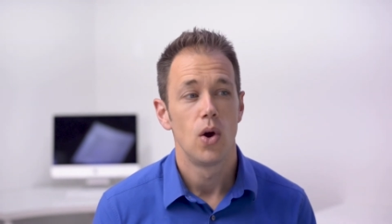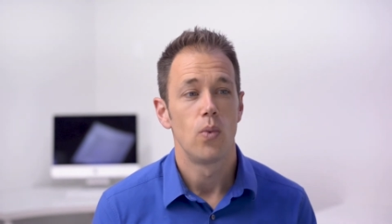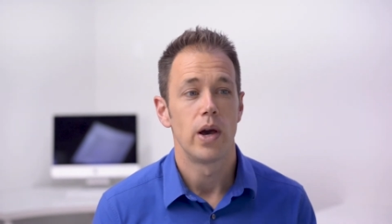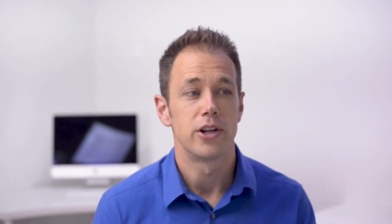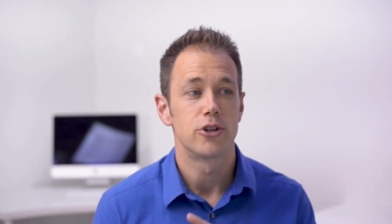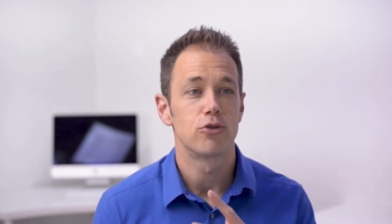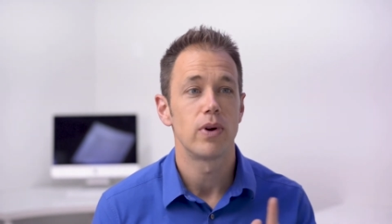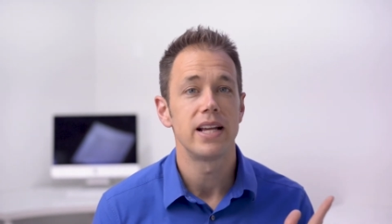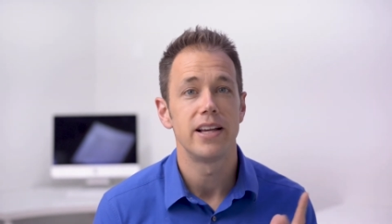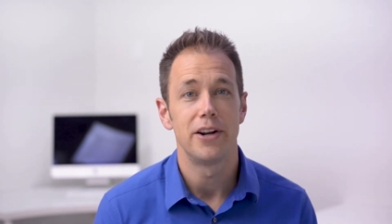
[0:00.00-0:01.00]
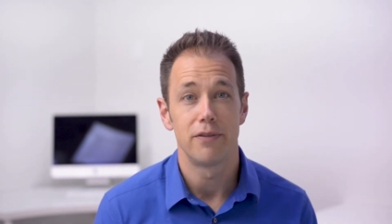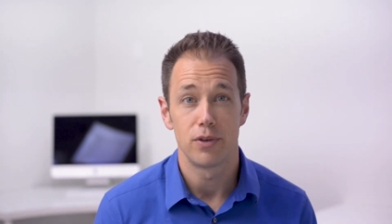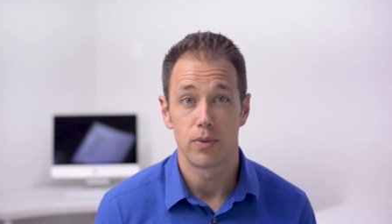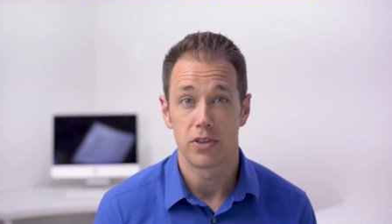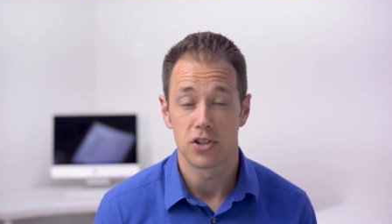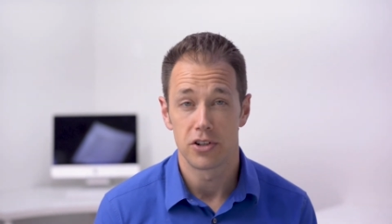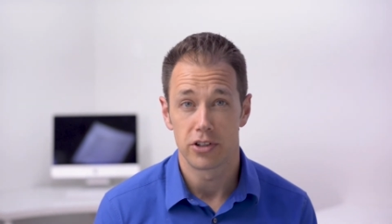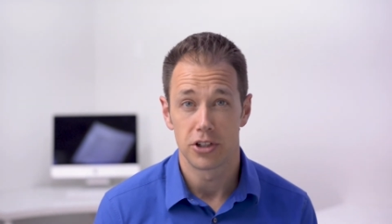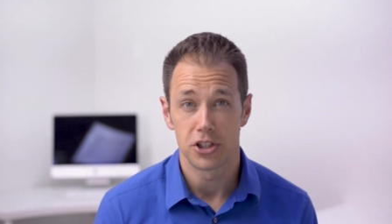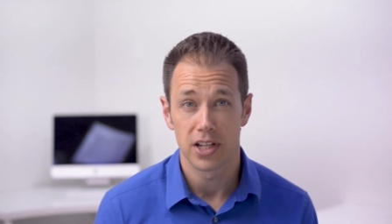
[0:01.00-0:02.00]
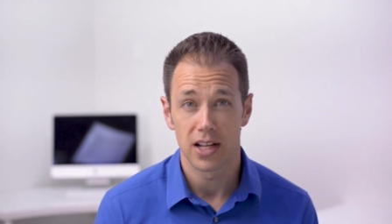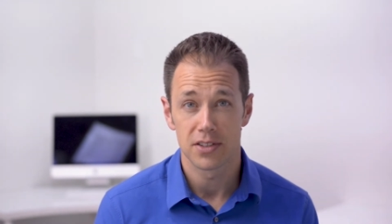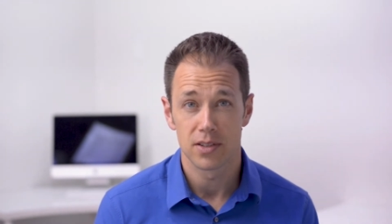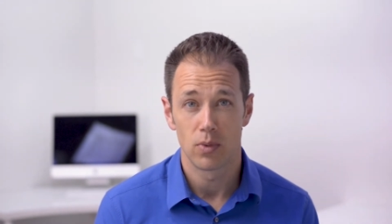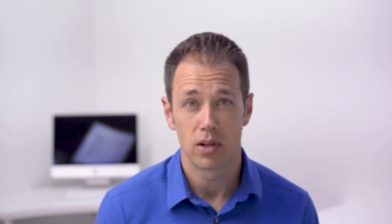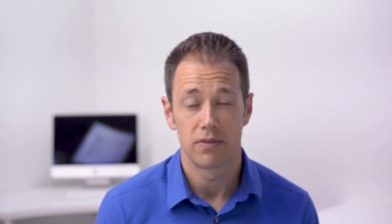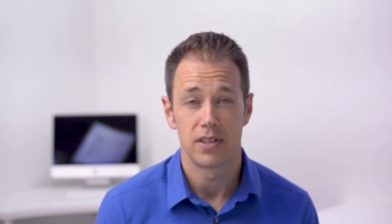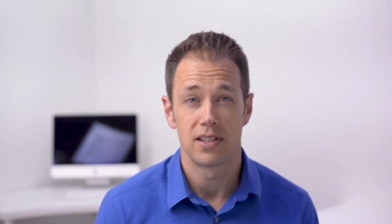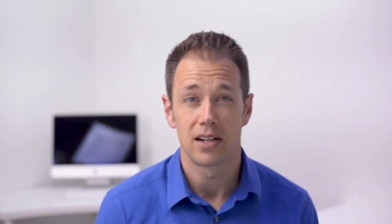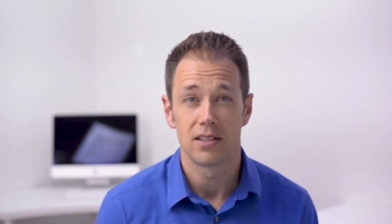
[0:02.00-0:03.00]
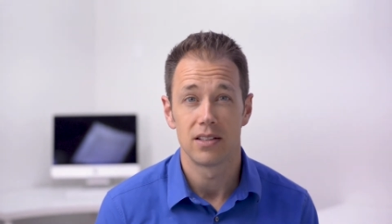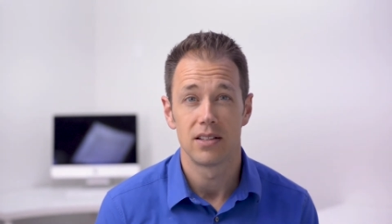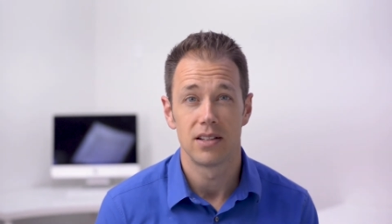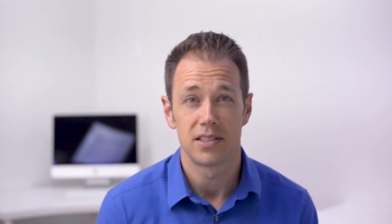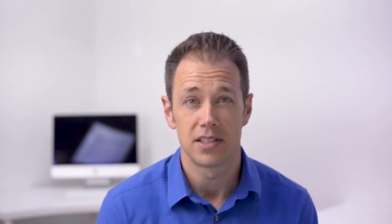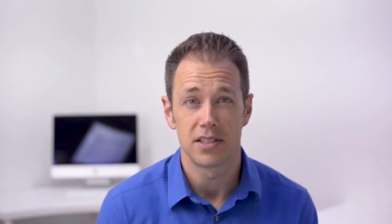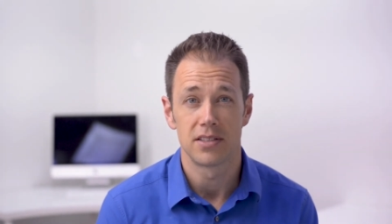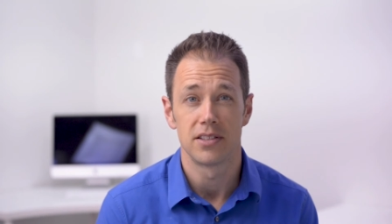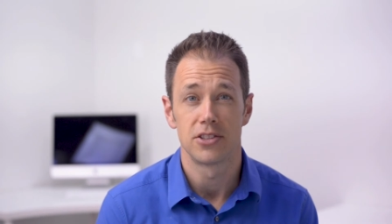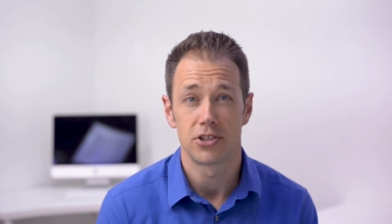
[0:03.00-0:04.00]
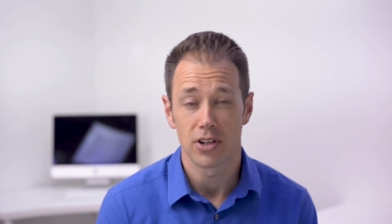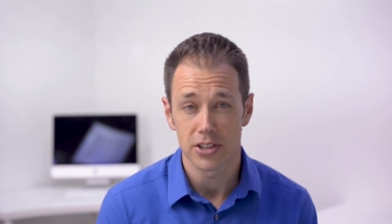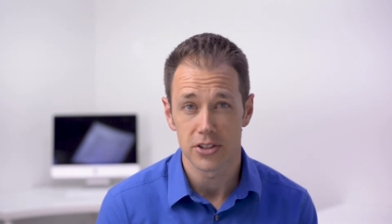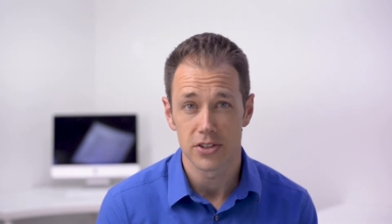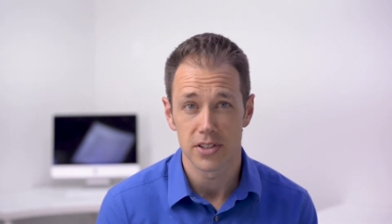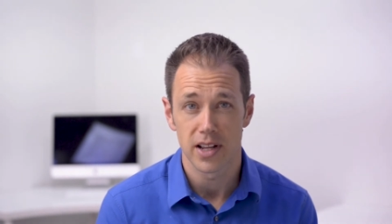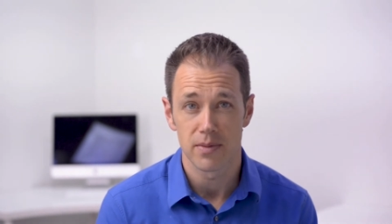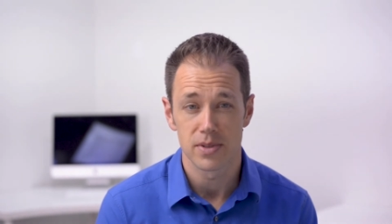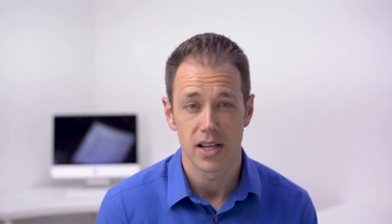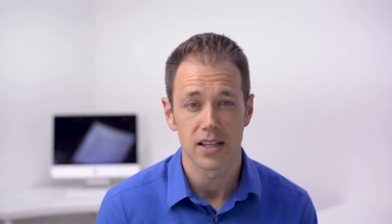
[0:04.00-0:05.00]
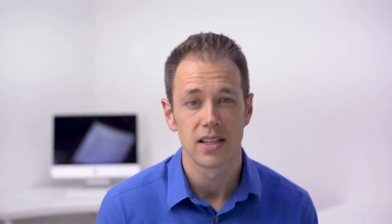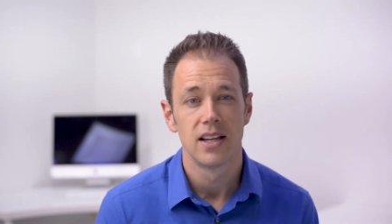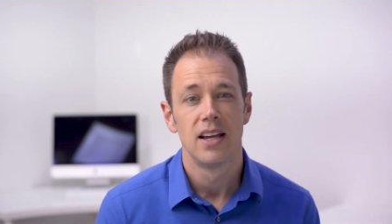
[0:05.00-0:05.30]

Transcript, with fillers: We had a great interview with Chandra Christiansen, one of the dental assistant instructors at MTech.